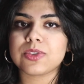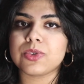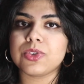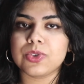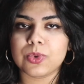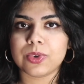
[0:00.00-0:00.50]
So
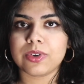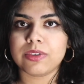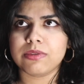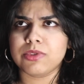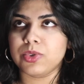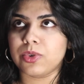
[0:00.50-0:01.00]
New York,
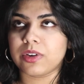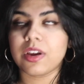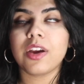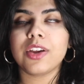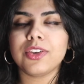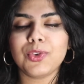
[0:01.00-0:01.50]
New York,
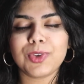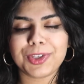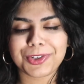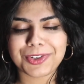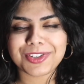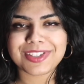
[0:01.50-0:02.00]
New
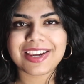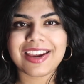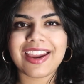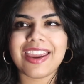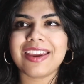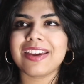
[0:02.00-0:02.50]
Year's
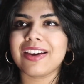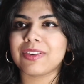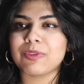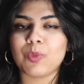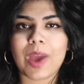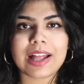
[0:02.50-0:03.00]
Day,
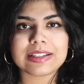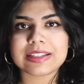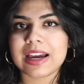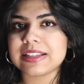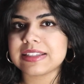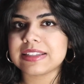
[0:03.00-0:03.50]

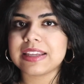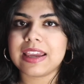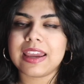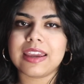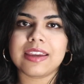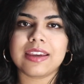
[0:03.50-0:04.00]
Valentine's
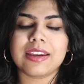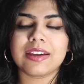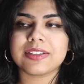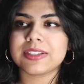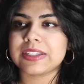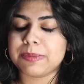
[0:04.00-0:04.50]
Day,
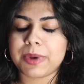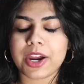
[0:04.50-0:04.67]
St.